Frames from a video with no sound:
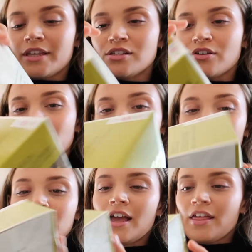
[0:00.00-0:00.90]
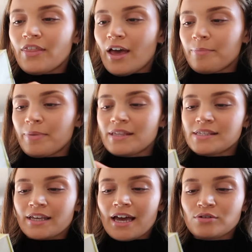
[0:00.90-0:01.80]
These look fun. They're
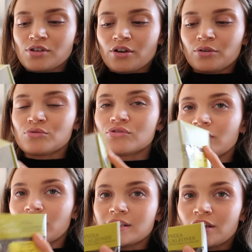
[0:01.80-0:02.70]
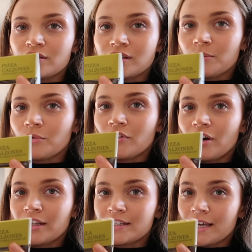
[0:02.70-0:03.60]
pizza calzones. I think that's how you say it, with
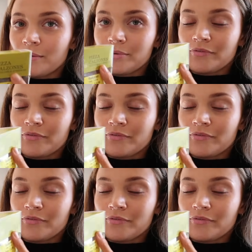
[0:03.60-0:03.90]
garlic dip.